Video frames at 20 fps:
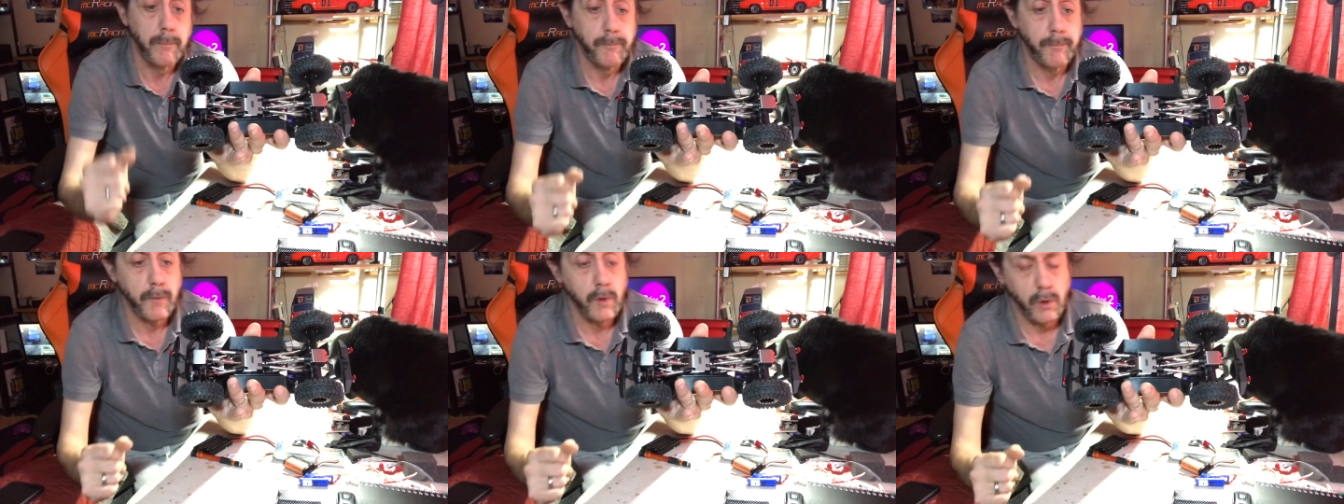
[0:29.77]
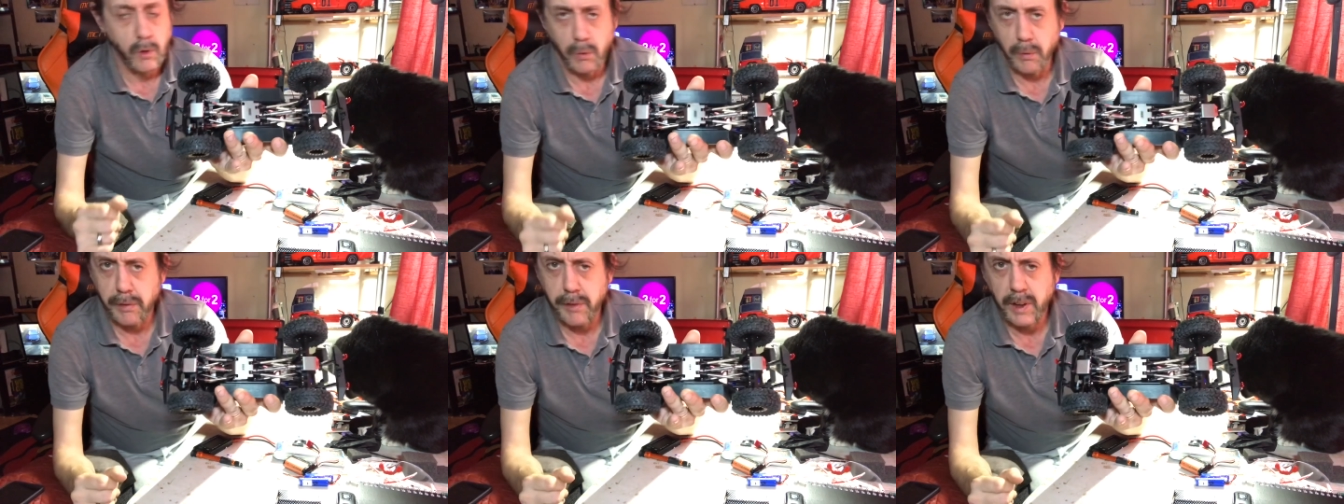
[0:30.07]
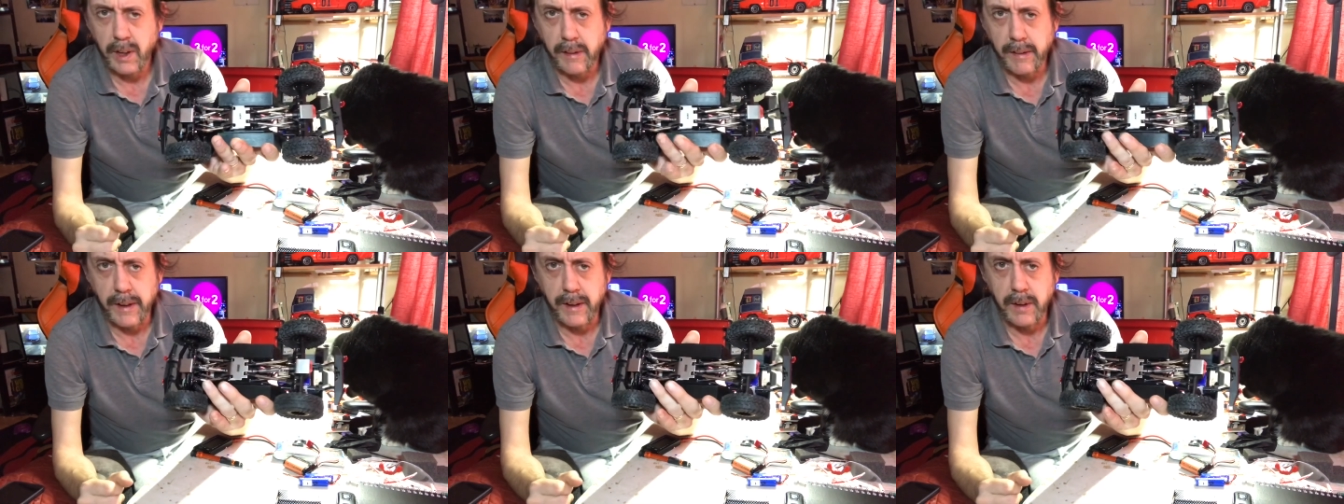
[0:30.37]
I couldn't
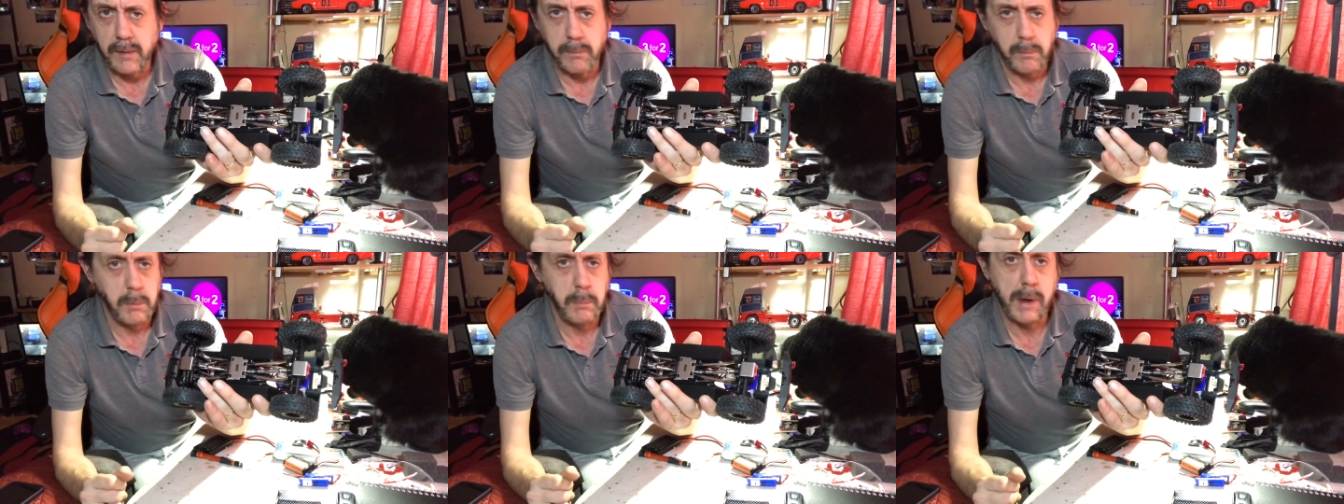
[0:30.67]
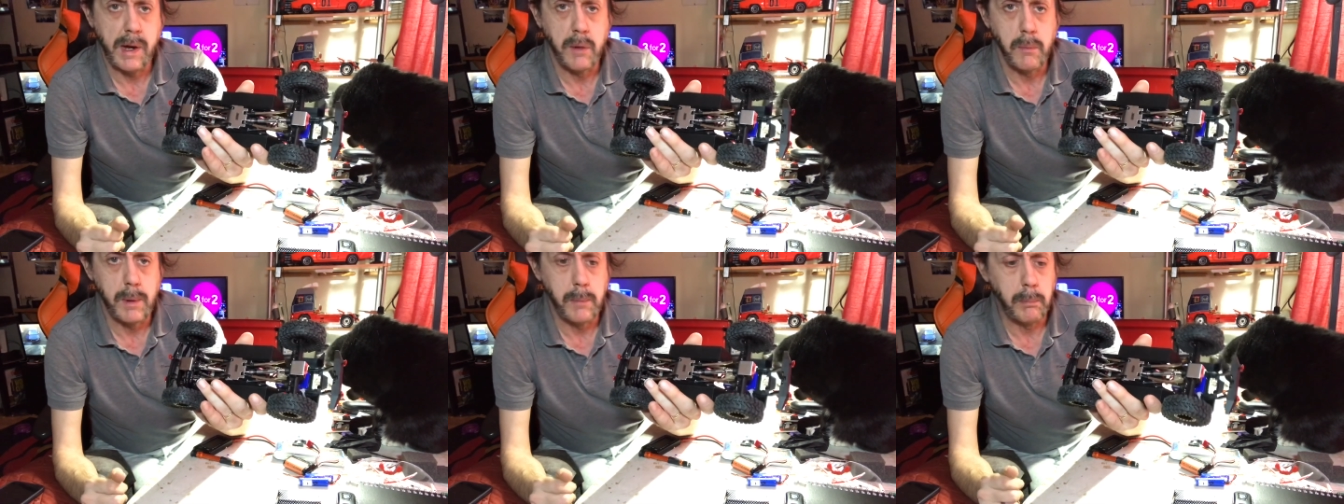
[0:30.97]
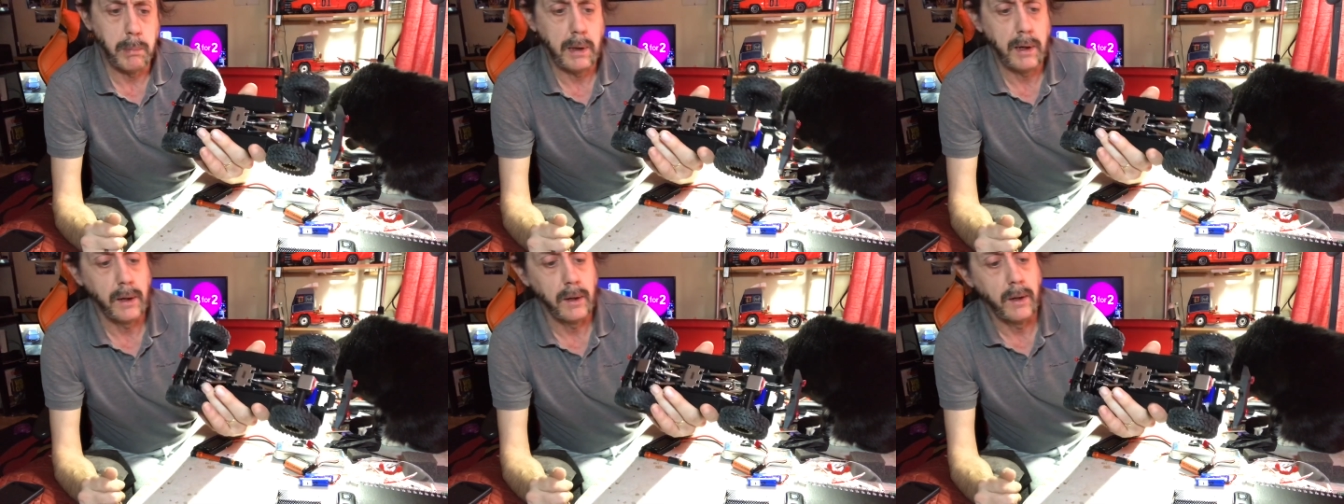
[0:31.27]
think then, my mind went
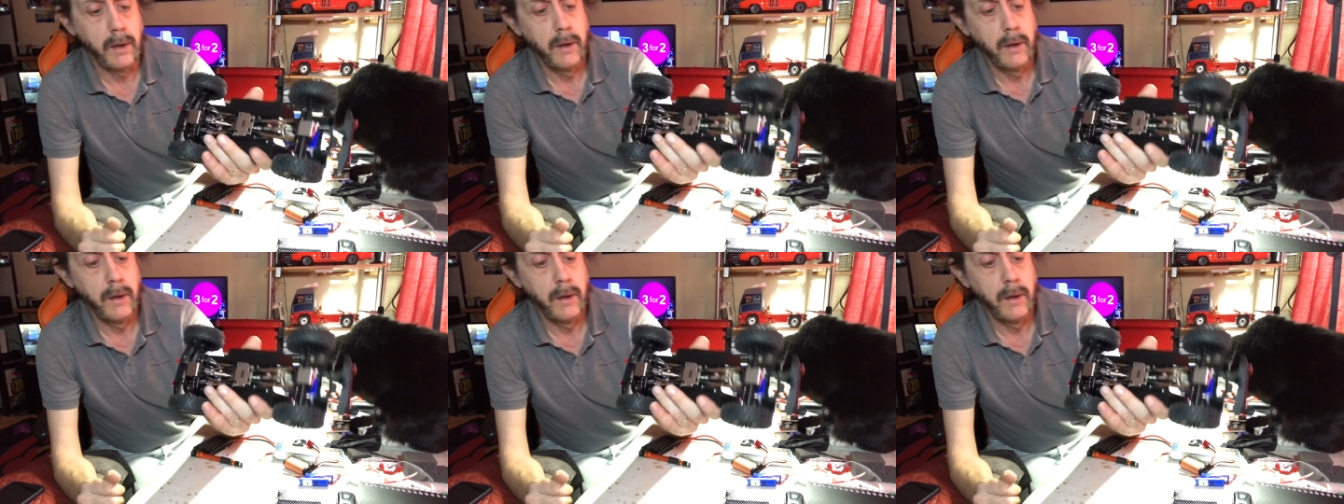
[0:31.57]
blank.